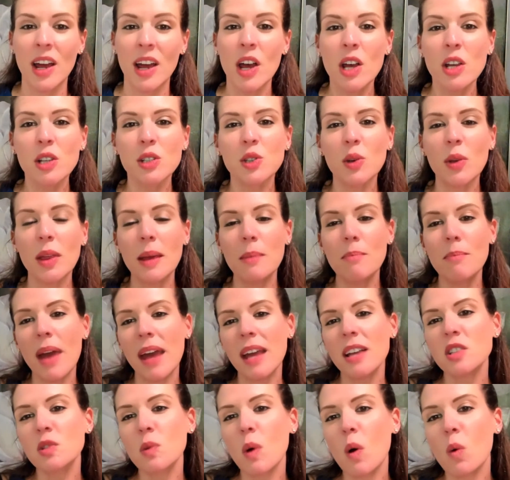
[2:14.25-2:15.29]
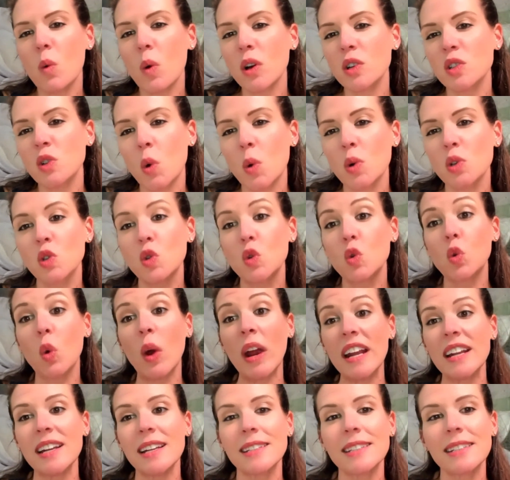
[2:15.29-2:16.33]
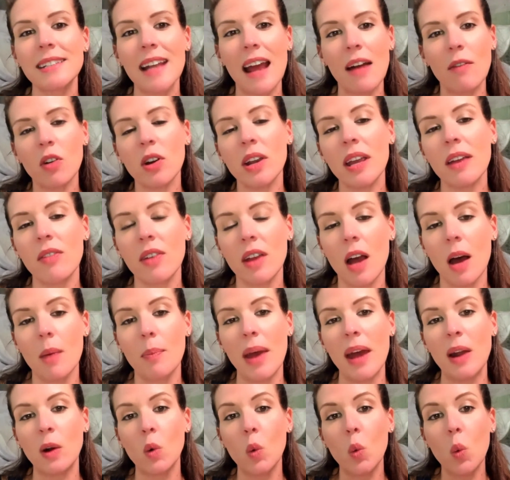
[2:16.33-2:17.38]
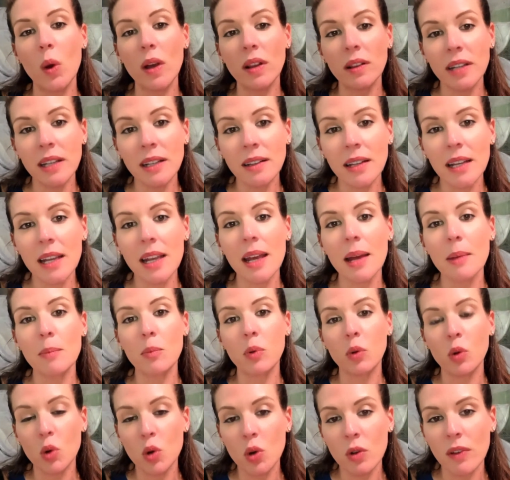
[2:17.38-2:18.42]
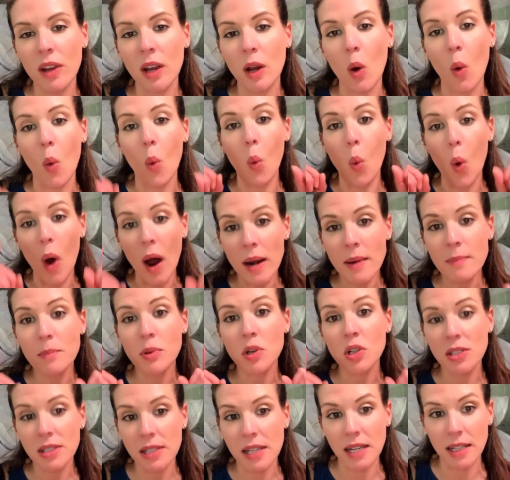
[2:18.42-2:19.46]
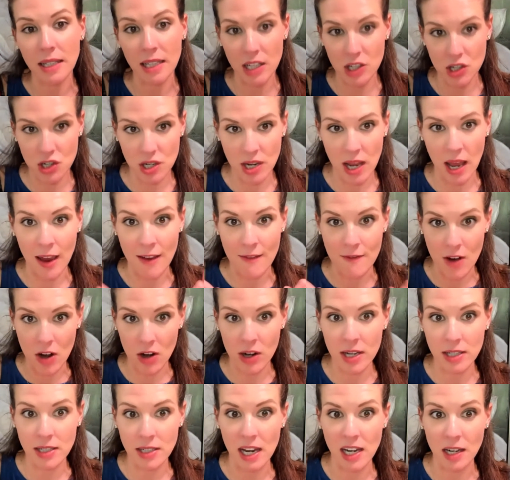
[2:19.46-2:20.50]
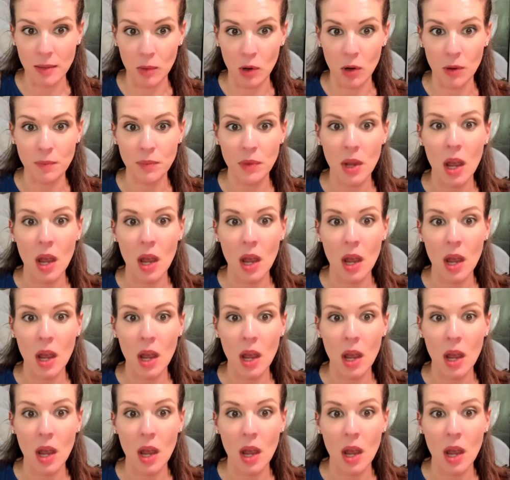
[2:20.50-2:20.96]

So they may as well work towards greatness, never giving up and willingly improving 1% each day. Very attainable.